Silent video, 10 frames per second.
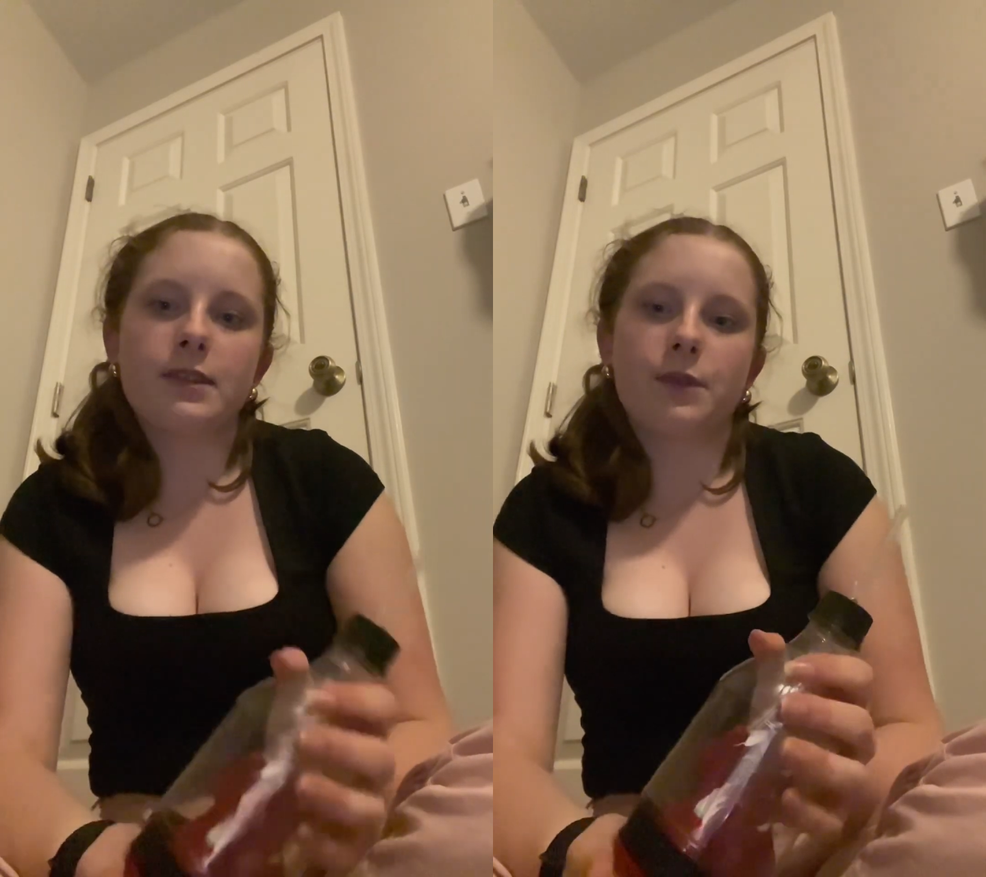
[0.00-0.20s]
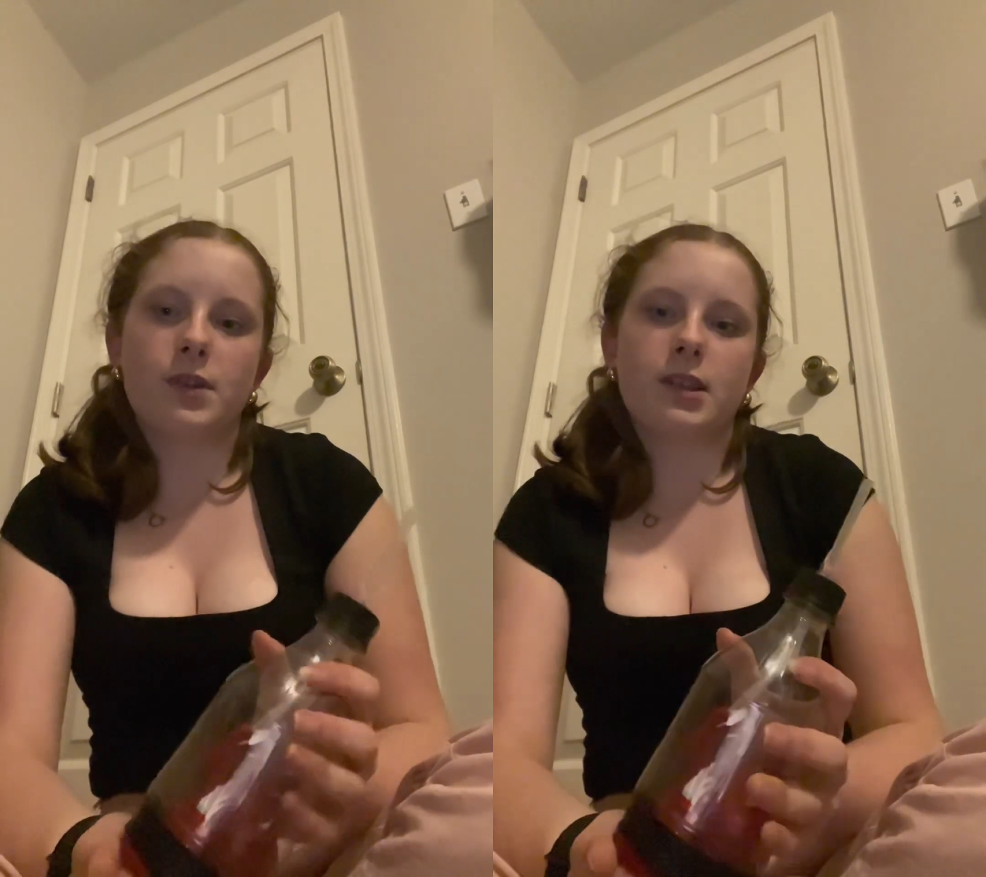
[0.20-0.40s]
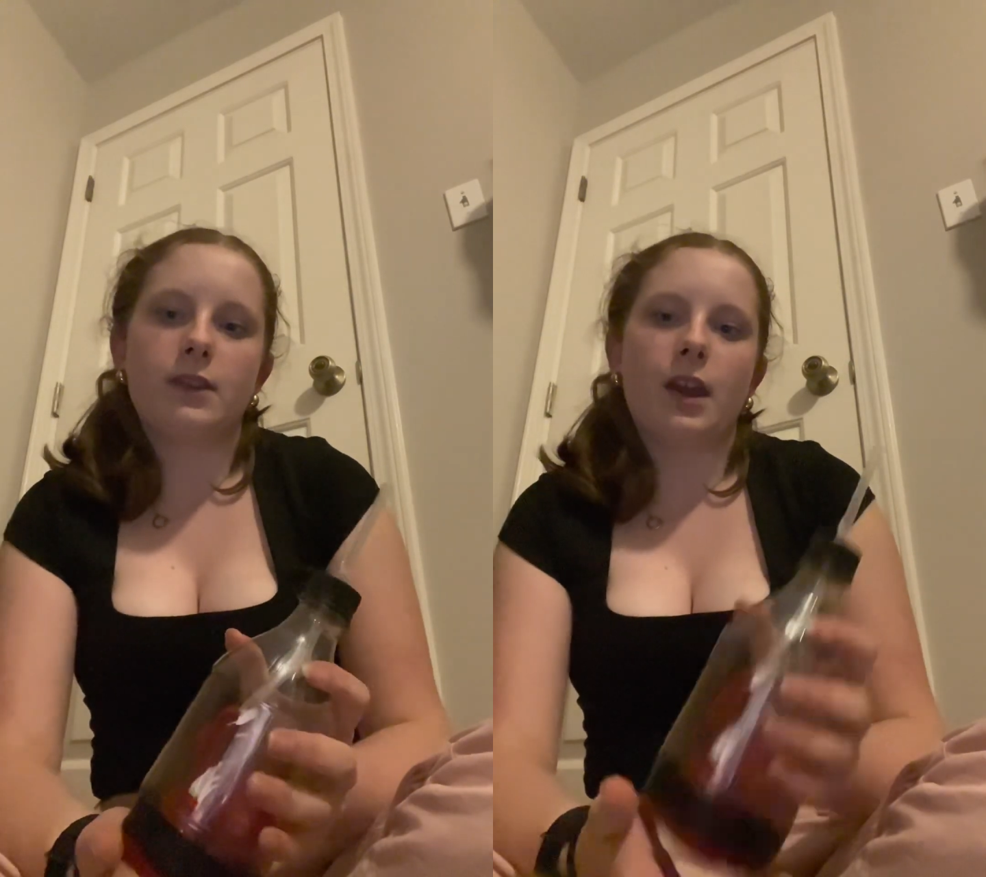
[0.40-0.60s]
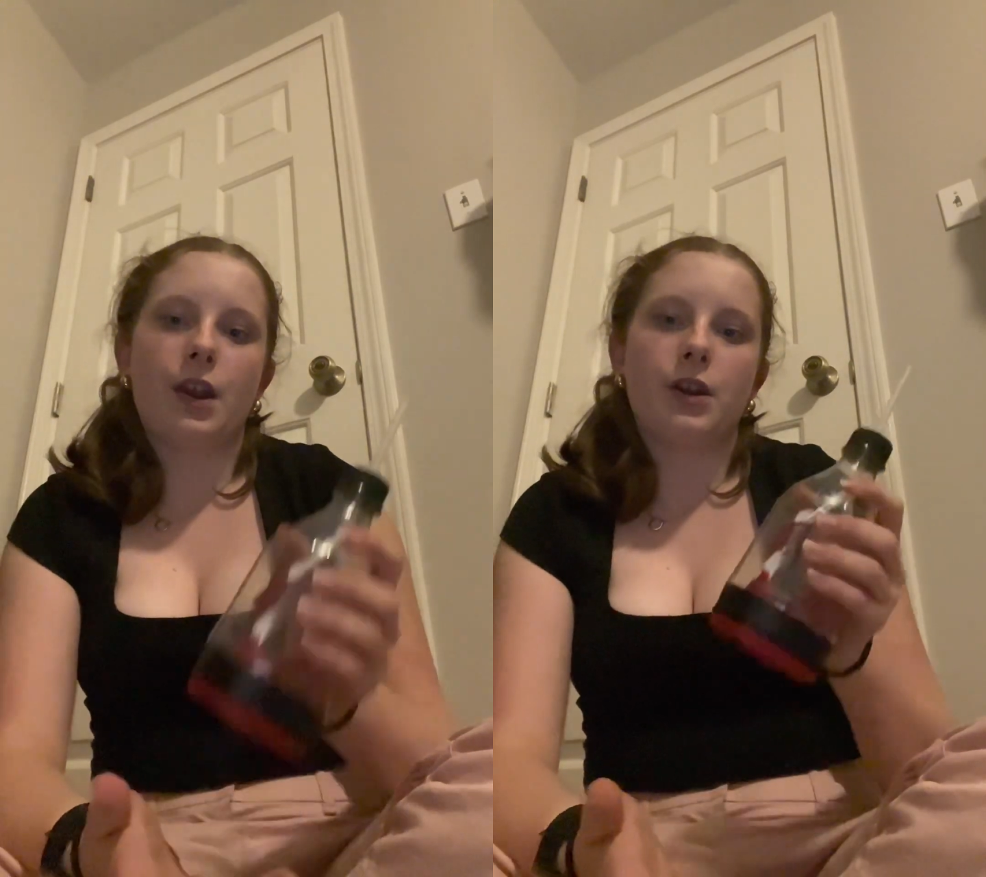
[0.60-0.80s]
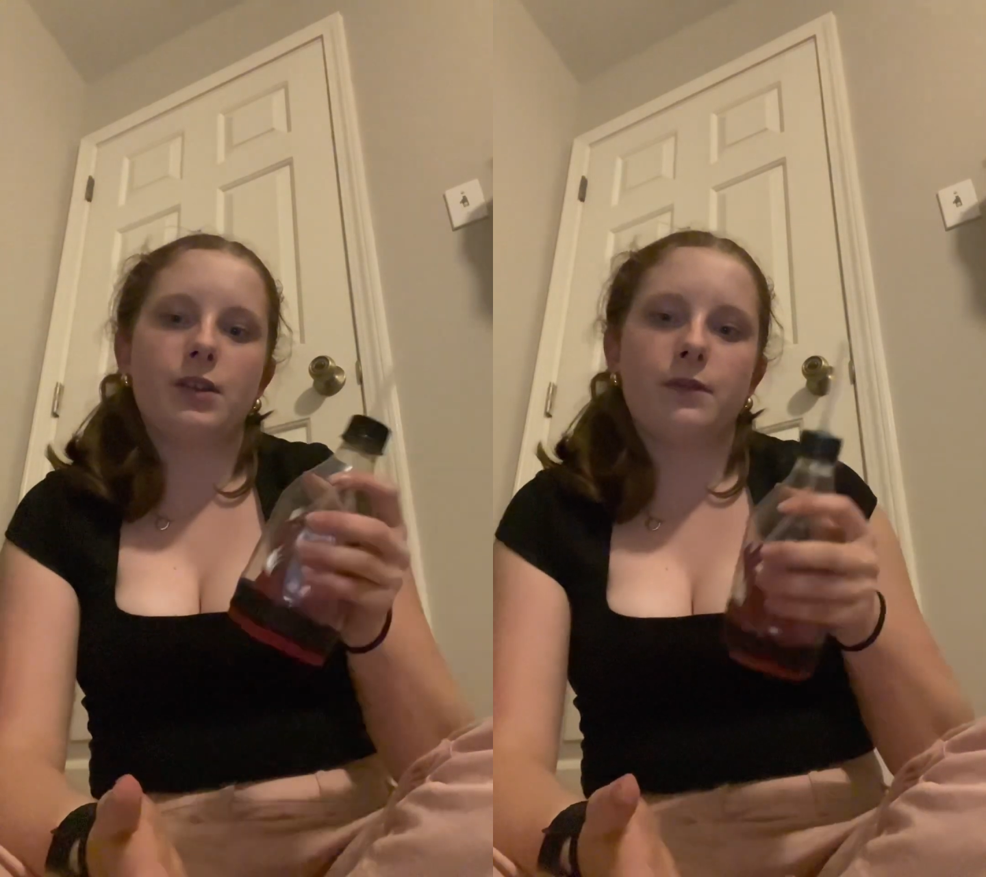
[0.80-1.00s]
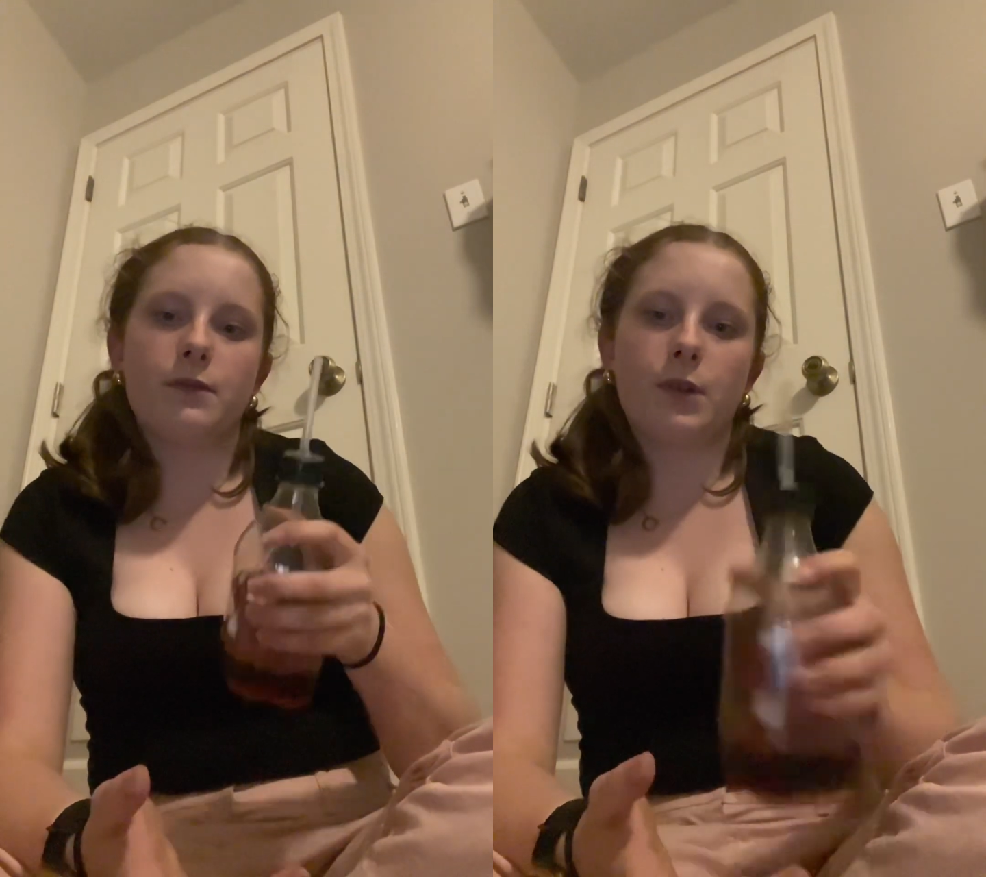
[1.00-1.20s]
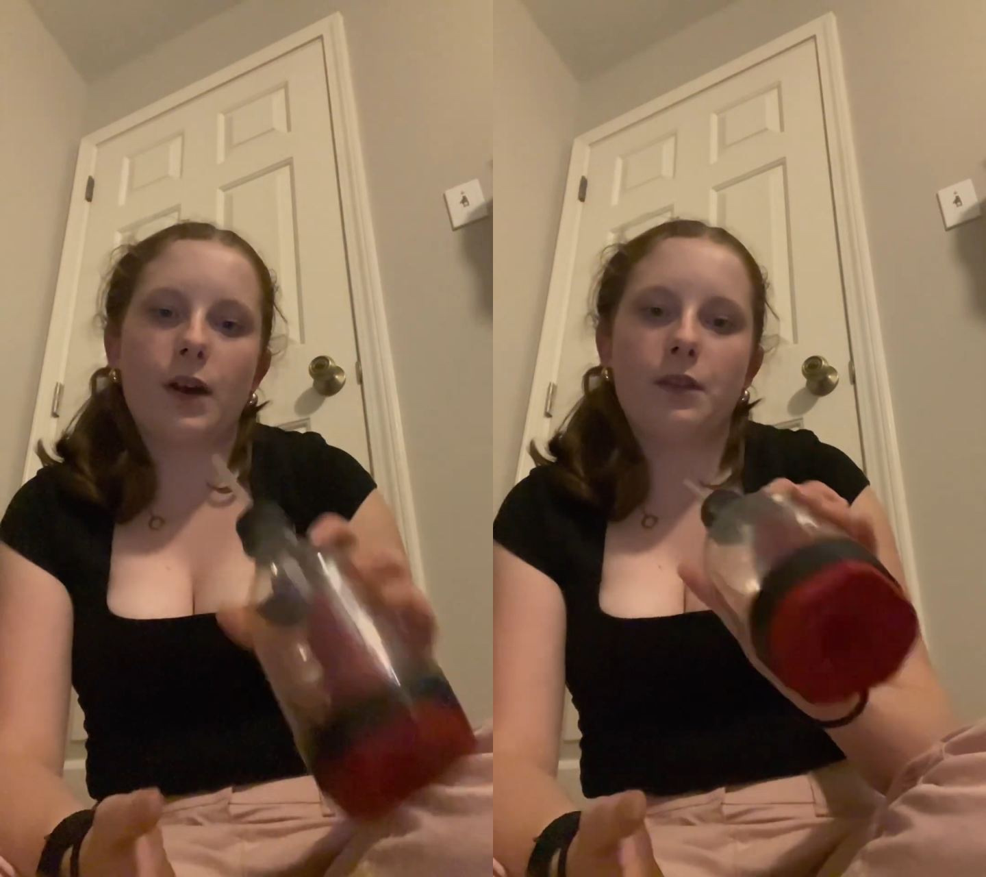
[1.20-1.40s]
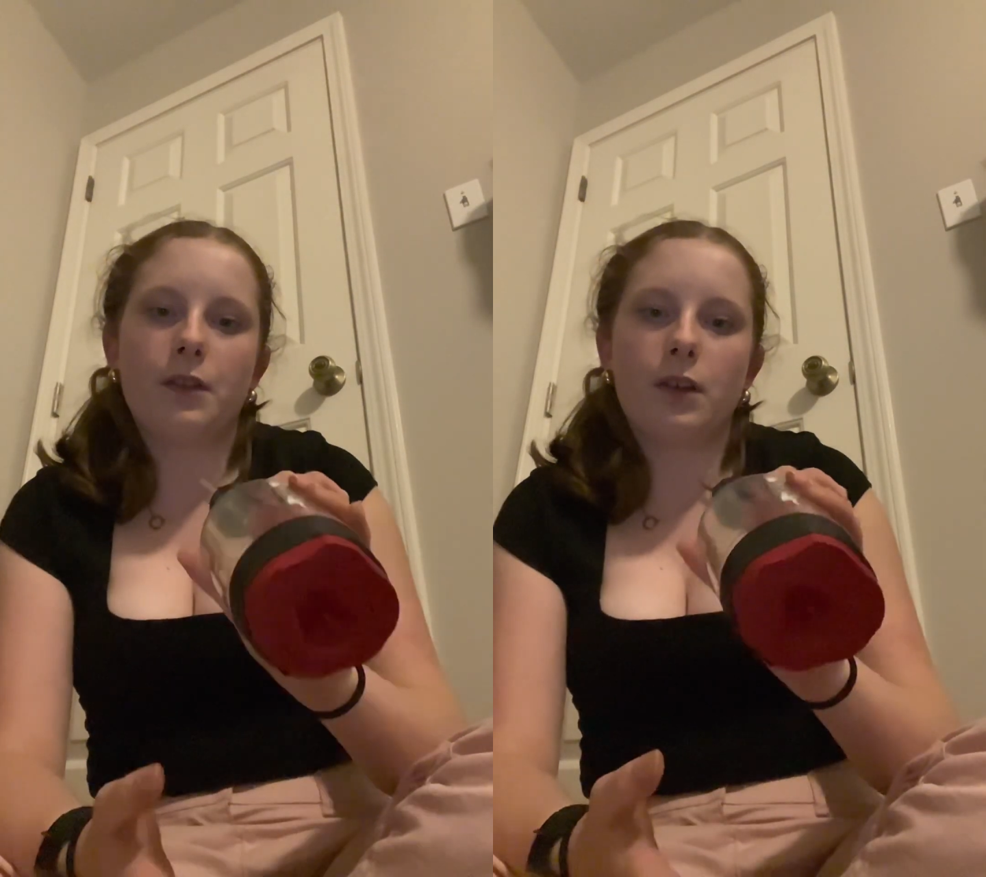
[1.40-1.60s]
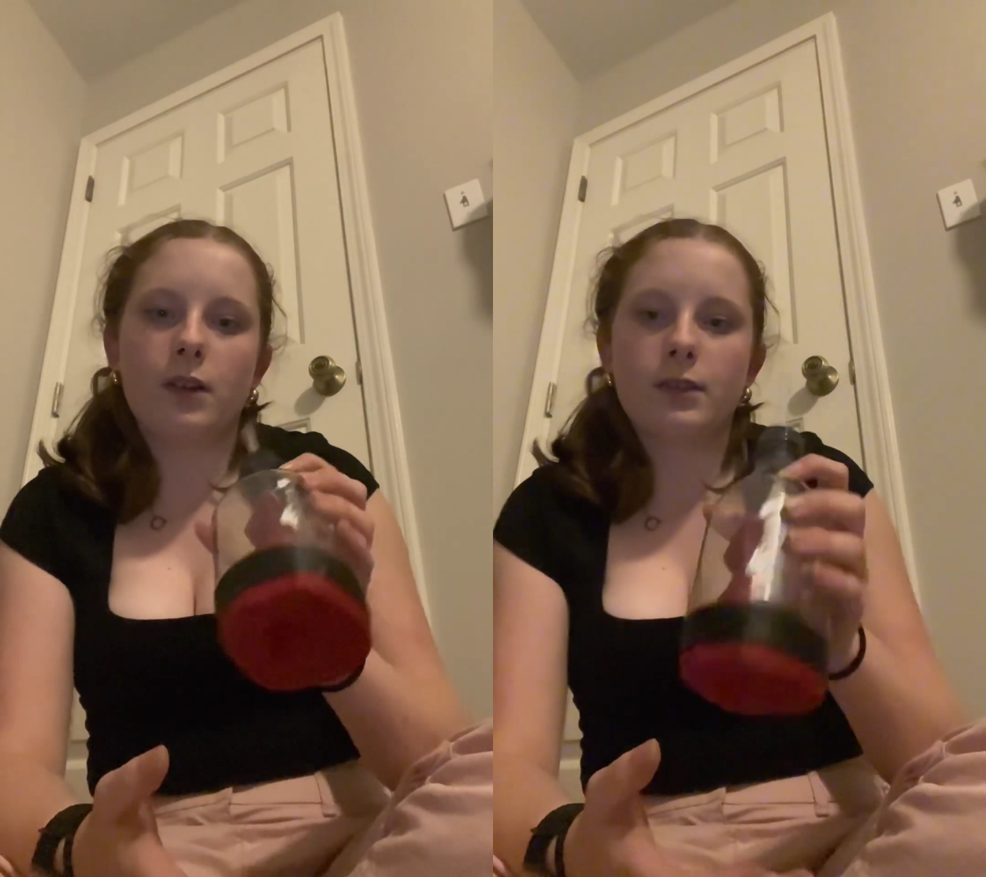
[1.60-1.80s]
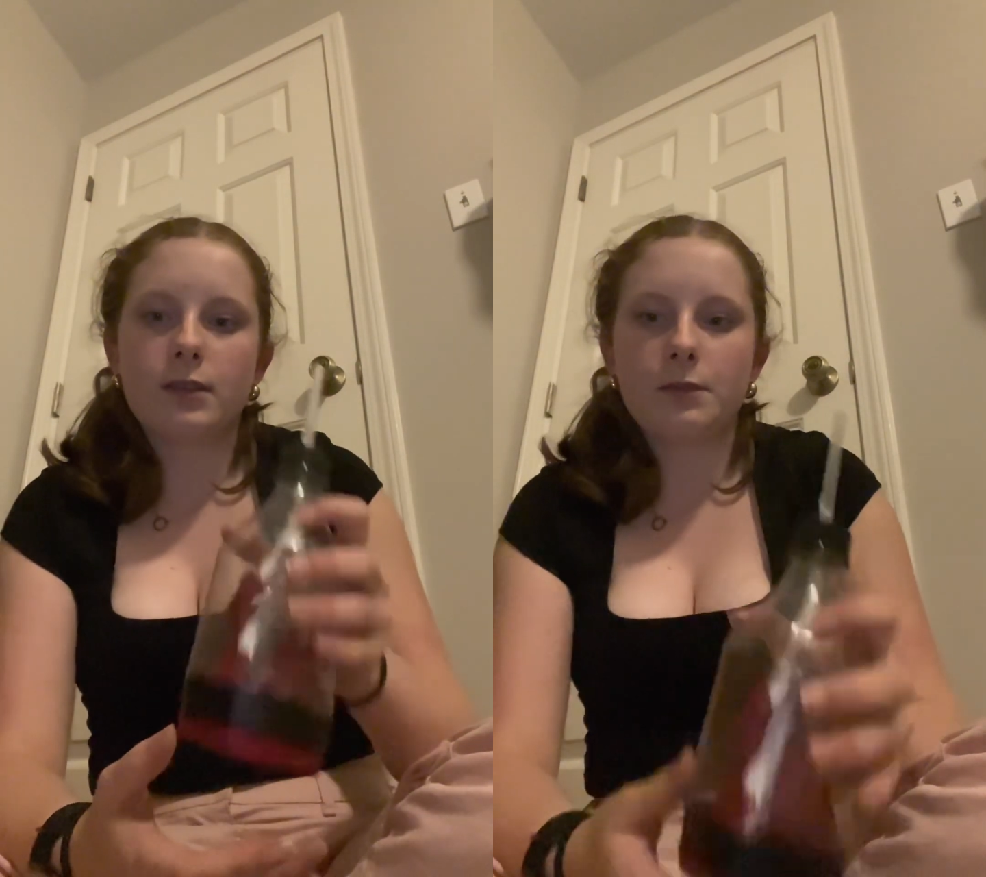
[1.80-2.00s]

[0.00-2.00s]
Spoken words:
forcing the air to fill out of the lungs.